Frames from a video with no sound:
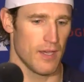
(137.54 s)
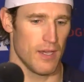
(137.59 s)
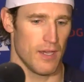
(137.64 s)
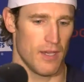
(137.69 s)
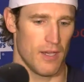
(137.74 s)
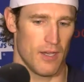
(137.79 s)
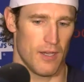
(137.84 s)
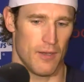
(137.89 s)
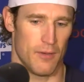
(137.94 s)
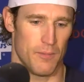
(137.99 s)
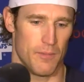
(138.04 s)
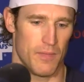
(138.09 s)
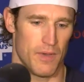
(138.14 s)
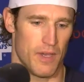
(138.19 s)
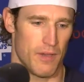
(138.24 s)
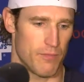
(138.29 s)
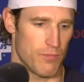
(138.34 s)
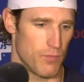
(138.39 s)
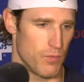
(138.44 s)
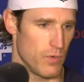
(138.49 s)
um,
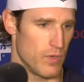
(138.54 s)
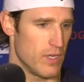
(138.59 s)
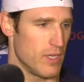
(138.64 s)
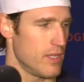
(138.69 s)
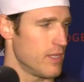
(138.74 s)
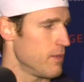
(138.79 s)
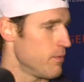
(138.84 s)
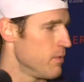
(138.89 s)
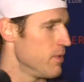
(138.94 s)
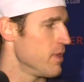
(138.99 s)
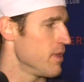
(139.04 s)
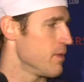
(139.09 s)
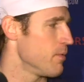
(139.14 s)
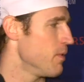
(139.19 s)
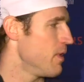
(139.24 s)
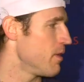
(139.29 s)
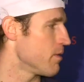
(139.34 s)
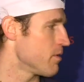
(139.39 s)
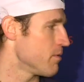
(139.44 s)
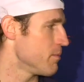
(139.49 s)
have really, really
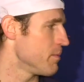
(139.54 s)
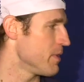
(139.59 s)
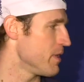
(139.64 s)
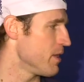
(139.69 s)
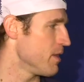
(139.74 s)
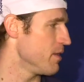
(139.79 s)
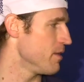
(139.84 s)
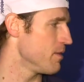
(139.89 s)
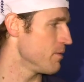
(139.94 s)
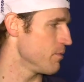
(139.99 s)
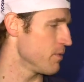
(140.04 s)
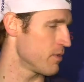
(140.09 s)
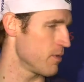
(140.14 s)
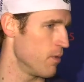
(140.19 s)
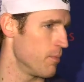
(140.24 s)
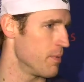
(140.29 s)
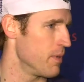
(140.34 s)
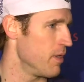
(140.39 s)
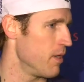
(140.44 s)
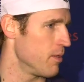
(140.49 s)
welcomed me in with
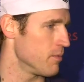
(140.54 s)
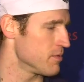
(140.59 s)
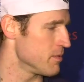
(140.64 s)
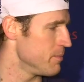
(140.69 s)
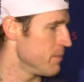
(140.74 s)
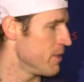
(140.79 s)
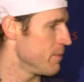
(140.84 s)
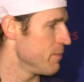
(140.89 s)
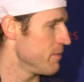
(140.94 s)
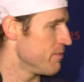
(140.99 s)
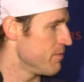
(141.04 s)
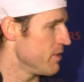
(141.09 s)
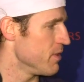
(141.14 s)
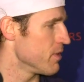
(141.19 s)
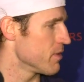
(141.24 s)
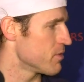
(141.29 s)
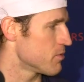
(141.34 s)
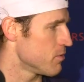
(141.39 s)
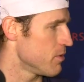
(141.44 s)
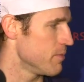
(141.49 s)
open arms and made me
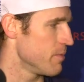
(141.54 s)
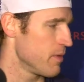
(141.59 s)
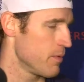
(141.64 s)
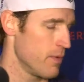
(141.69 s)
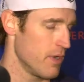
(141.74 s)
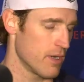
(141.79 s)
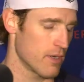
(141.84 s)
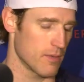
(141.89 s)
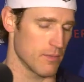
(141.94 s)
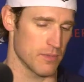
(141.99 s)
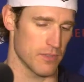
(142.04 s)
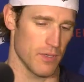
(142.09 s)
feel extremely welcome.